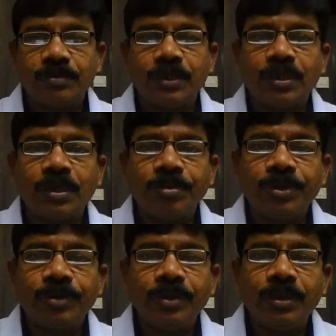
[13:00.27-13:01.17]
And
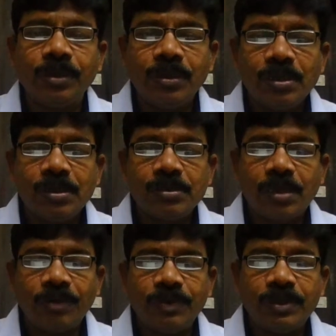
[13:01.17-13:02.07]
coming to the
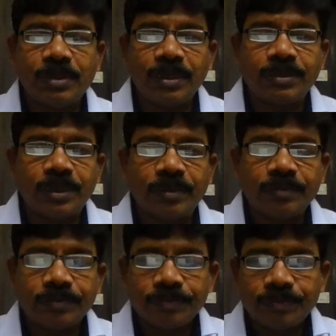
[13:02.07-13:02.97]
service ledger.
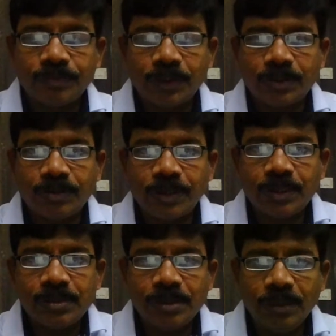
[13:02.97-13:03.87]
Next one
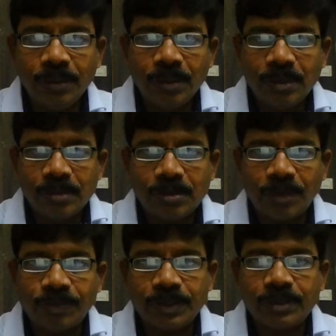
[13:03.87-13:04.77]
is a
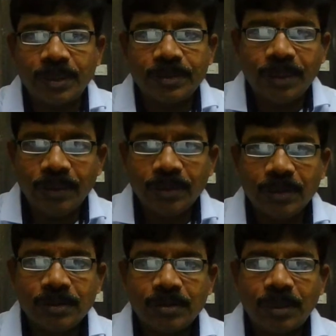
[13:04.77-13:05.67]
service ledger.
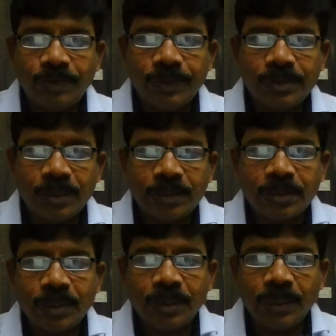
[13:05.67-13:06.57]
Service
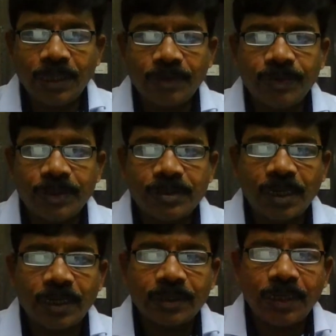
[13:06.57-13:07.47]
ledger, here we
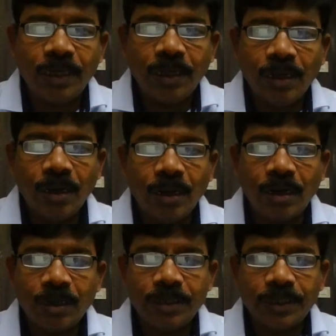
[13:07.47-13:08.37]
selected
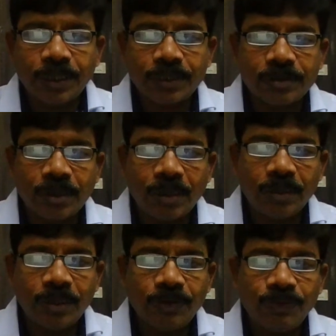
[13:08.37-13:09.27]
audit
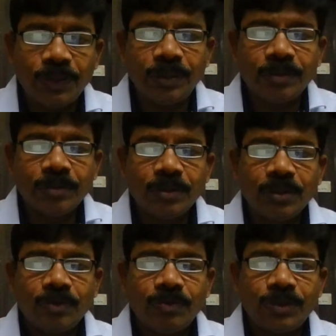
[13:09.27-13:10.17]
fee
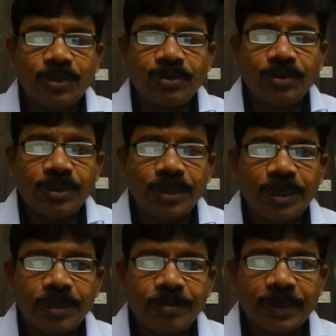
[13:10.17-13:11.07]
with
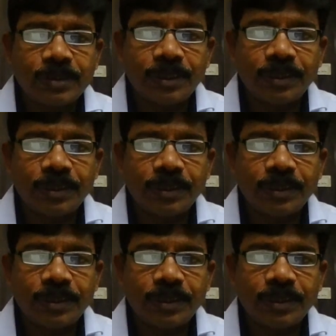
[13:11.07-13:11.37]
28%.